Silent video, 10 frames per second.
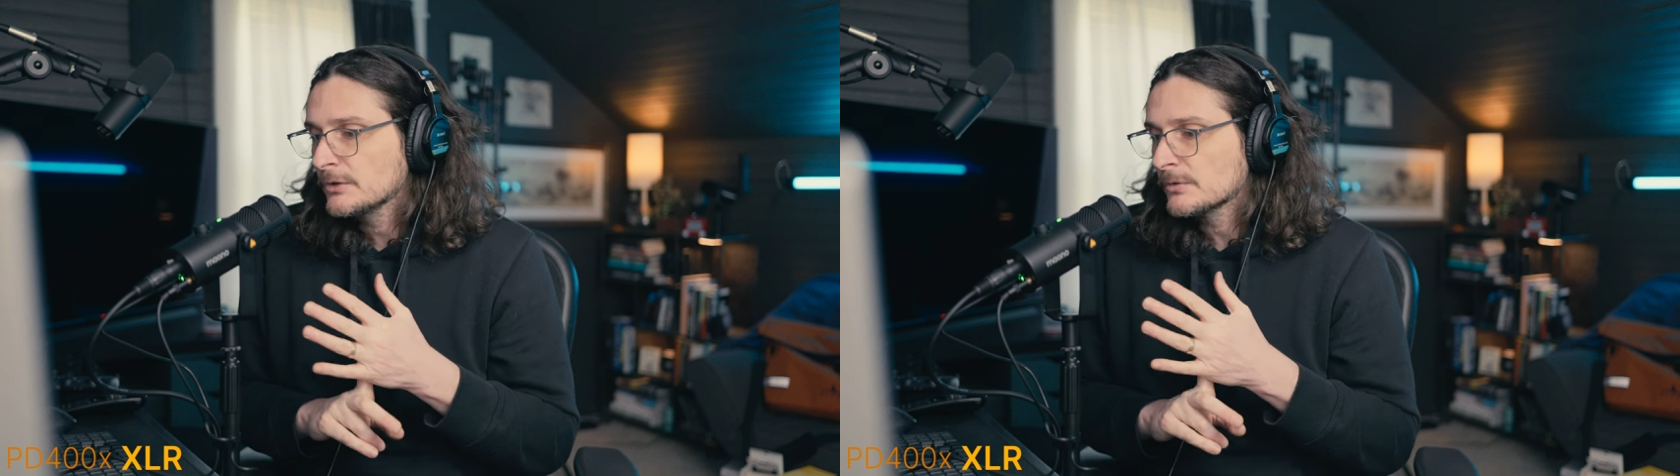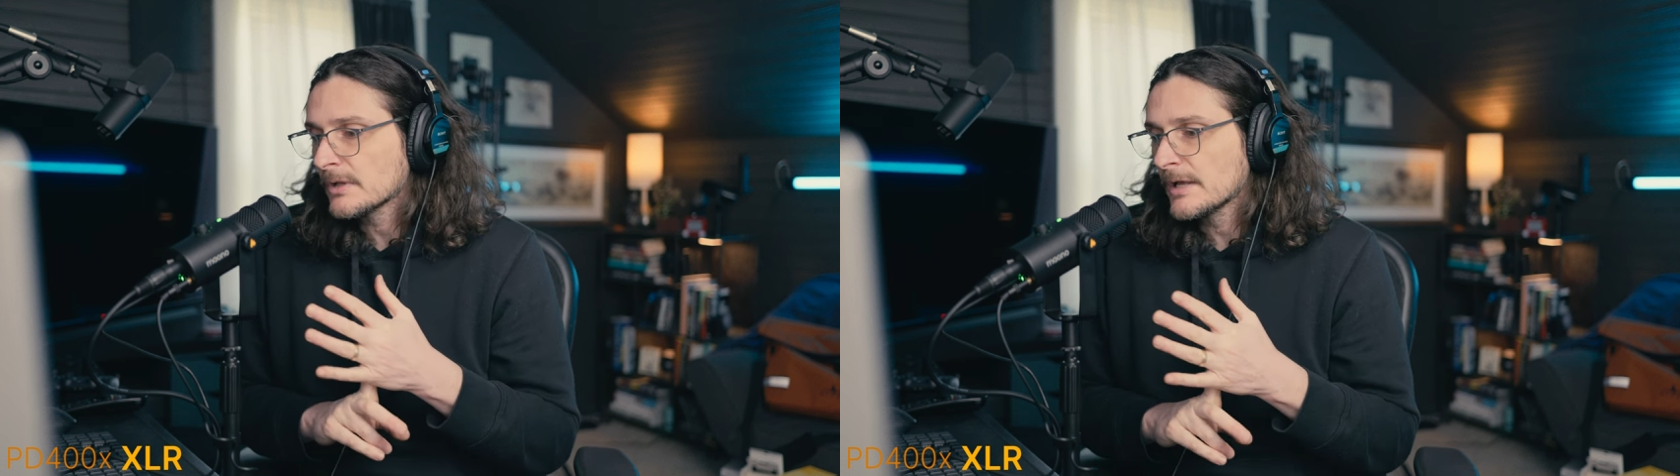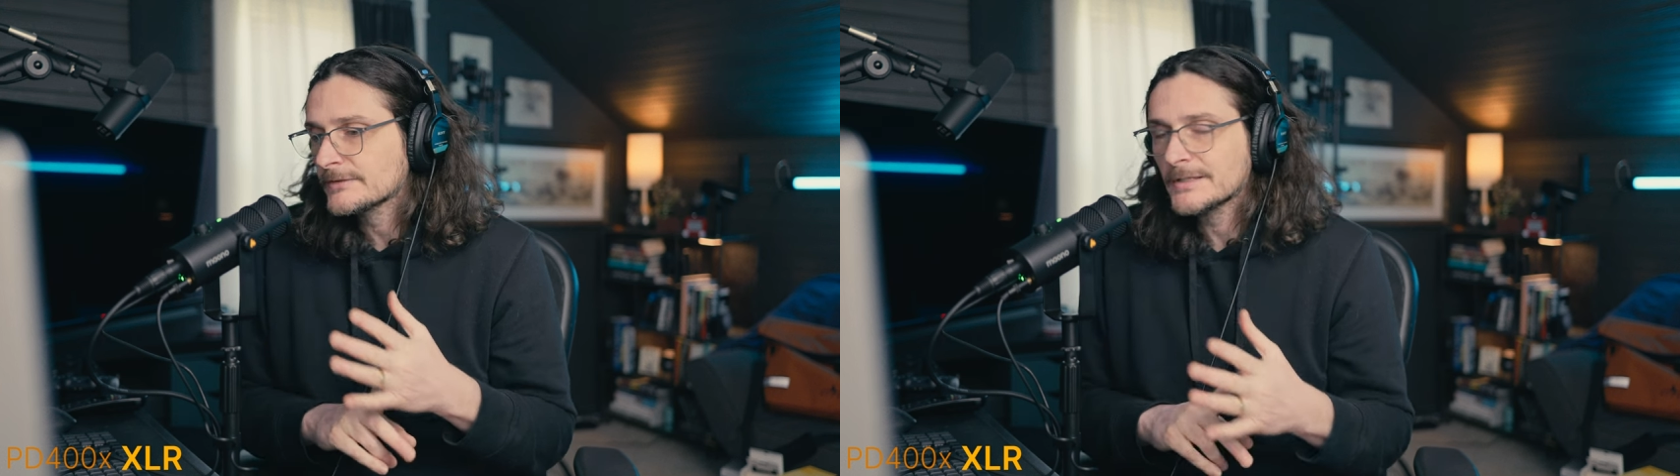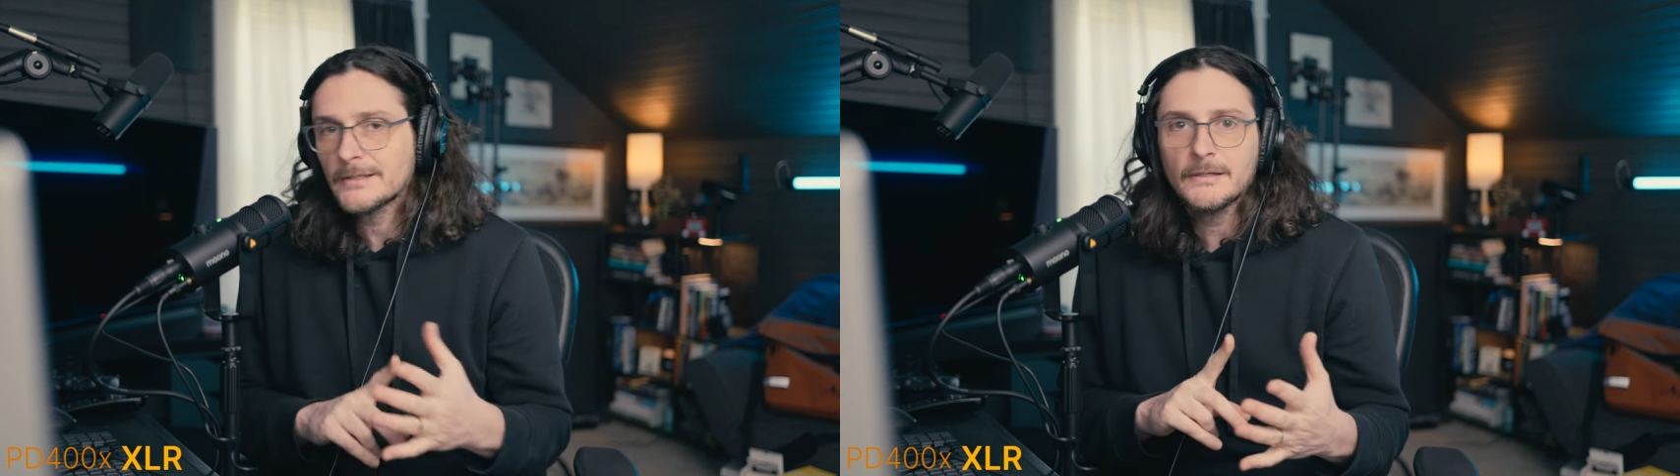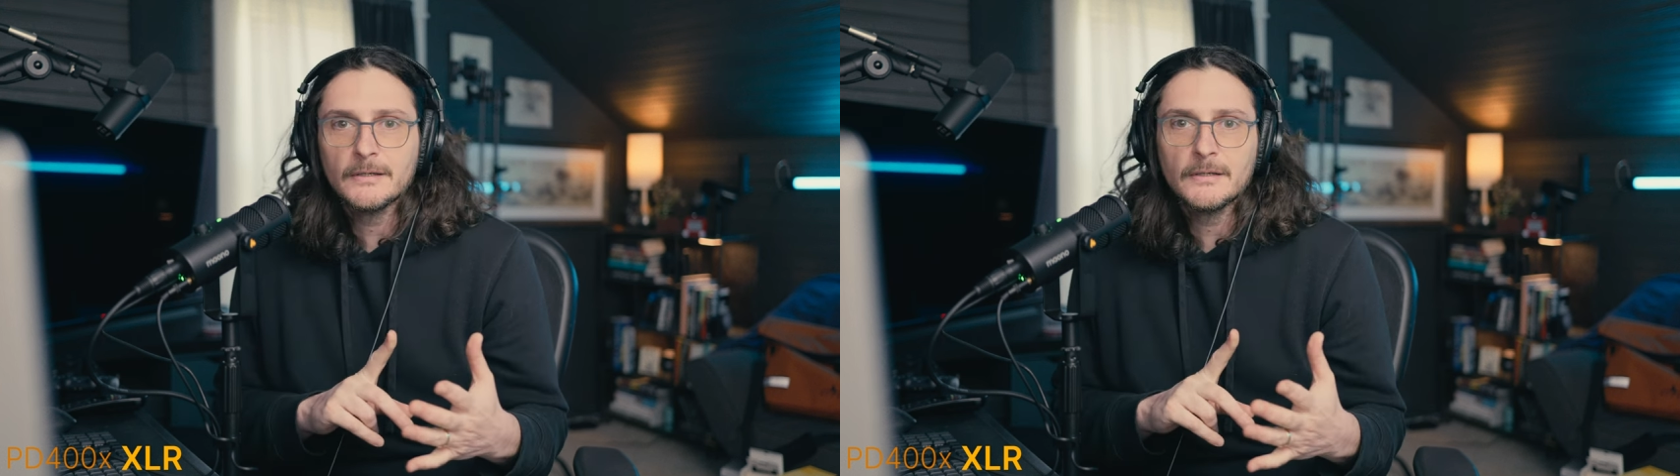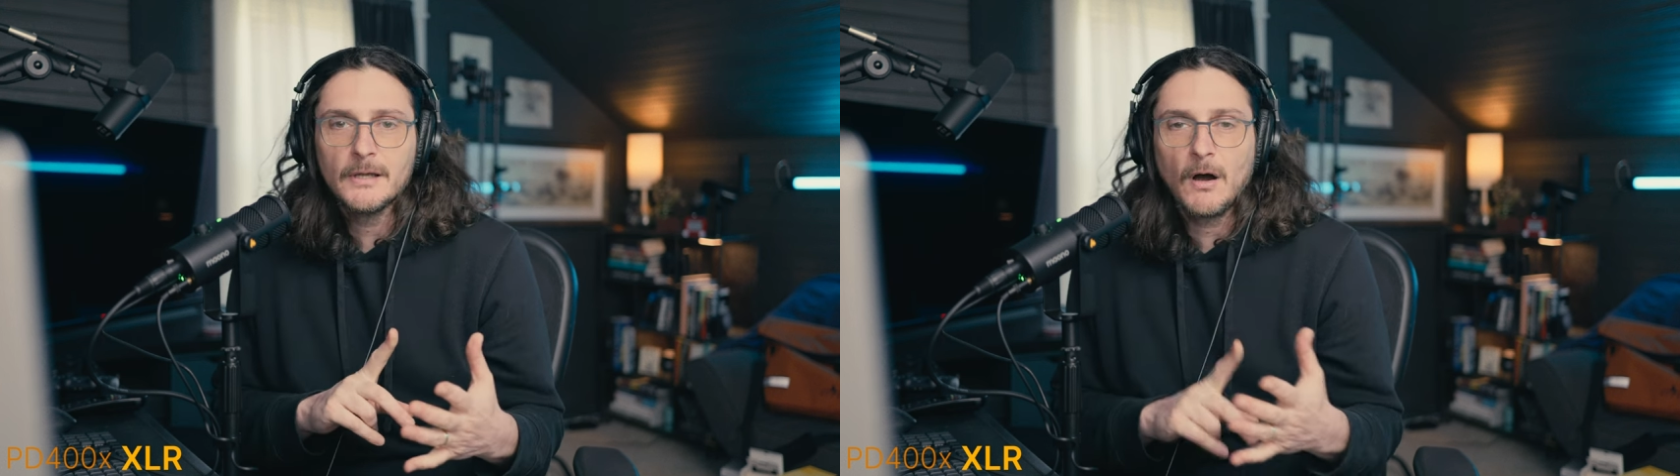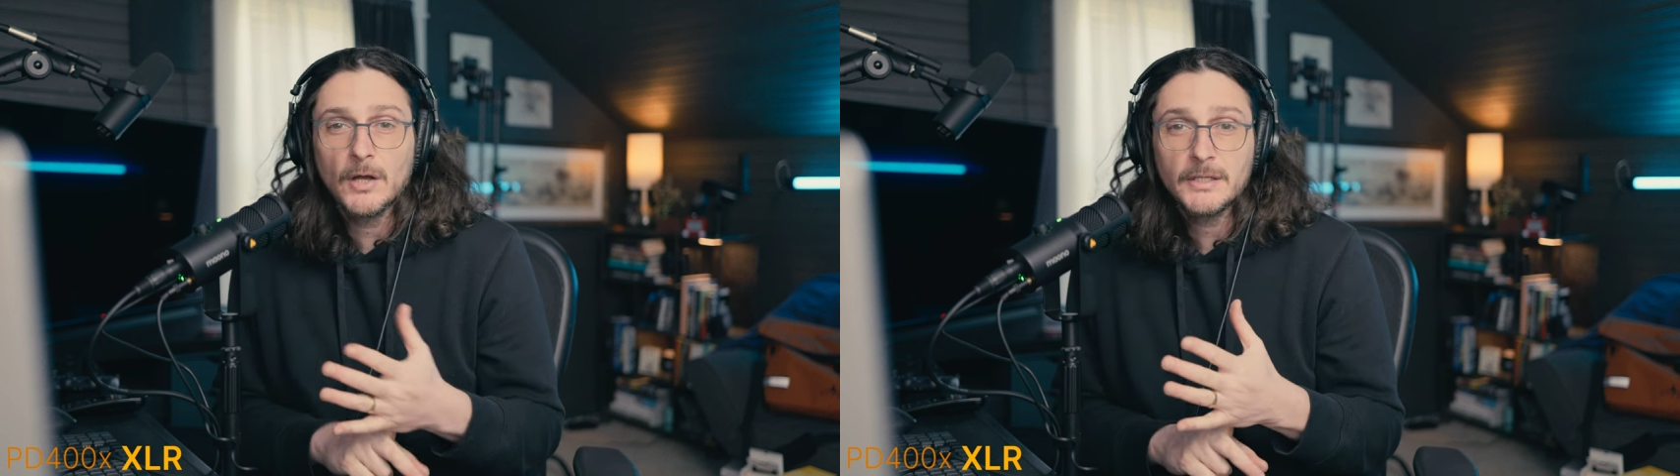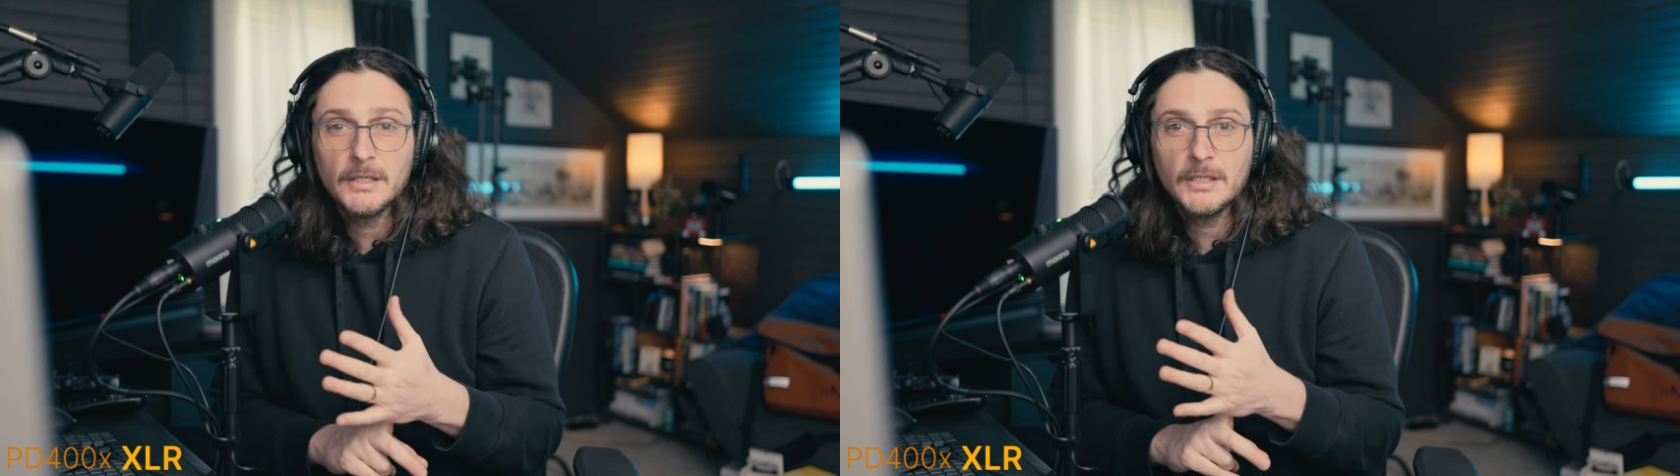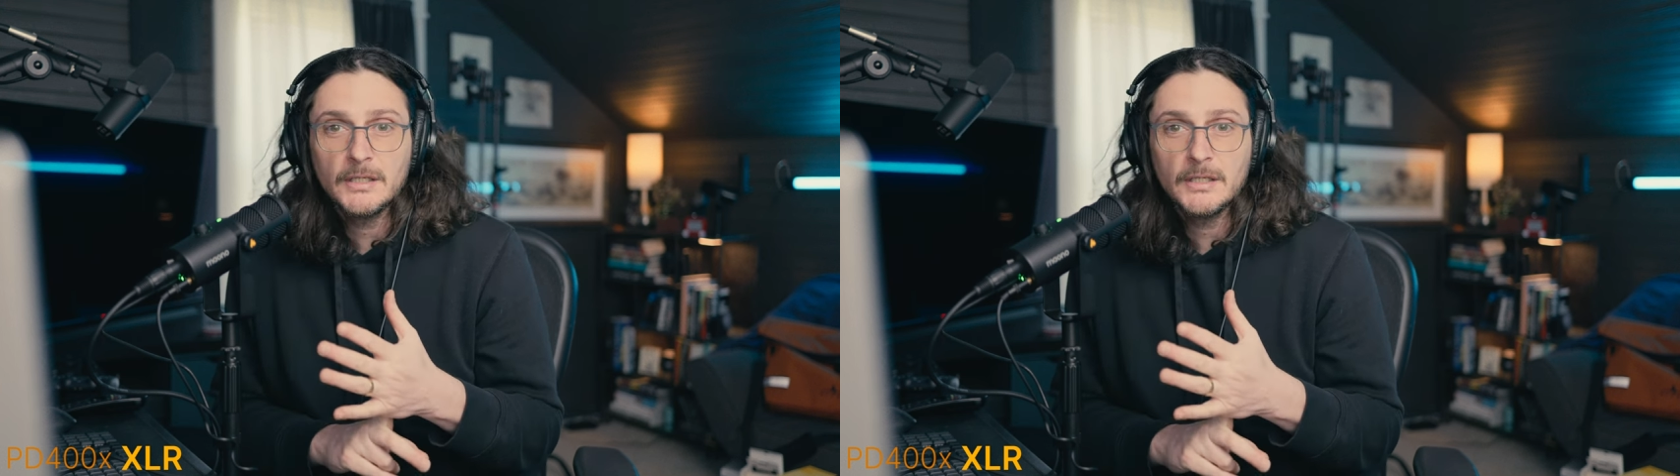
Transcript: utilizing the Audient